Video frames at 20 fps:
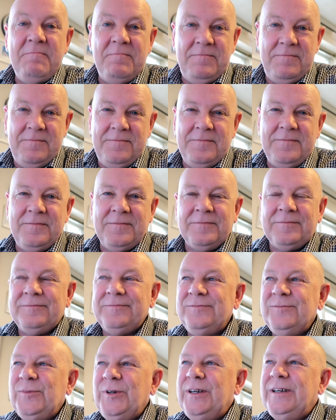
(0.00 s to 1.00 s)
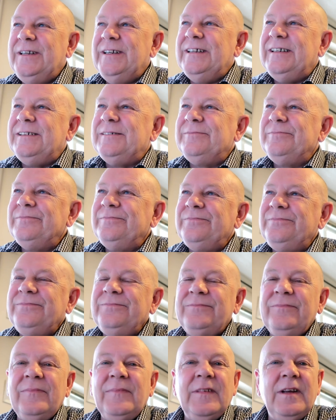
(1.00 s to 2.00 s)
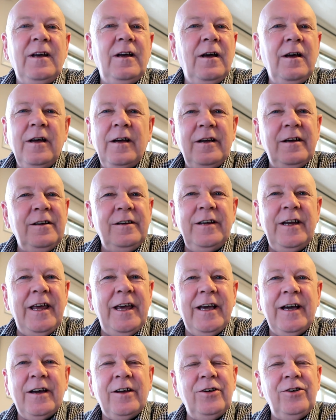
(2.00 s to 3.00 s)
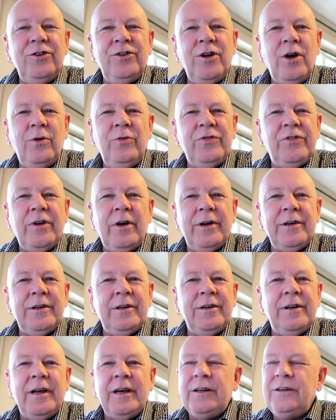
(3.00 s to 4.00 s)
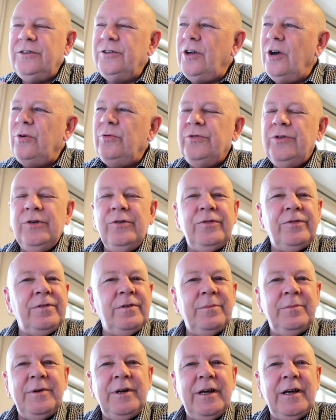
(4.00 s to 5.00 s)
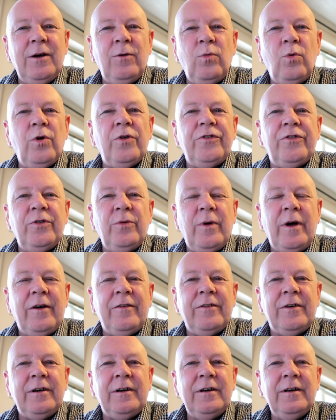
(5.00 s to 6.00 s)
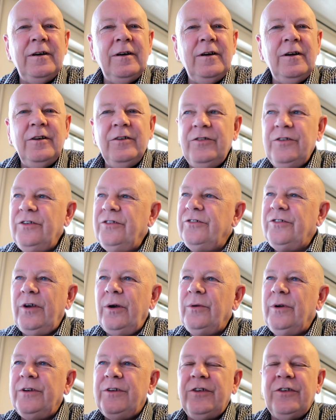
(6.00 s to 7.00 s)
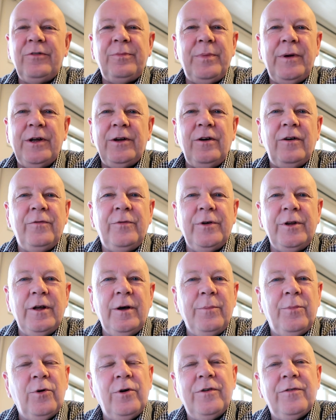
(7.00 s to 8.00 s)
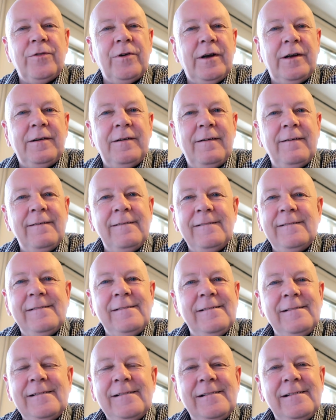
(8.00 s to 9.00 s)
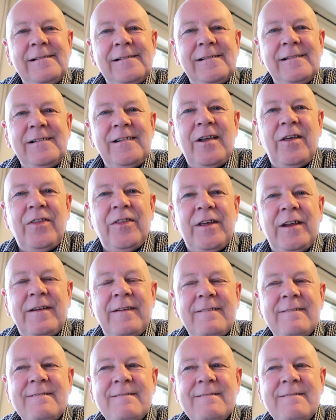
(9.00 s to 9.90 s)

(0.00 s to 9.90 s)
Winky. Ning. No sign of Ning. No news from Ning whatsoever. She's totally disappeared off with her boyfriend. Nothing.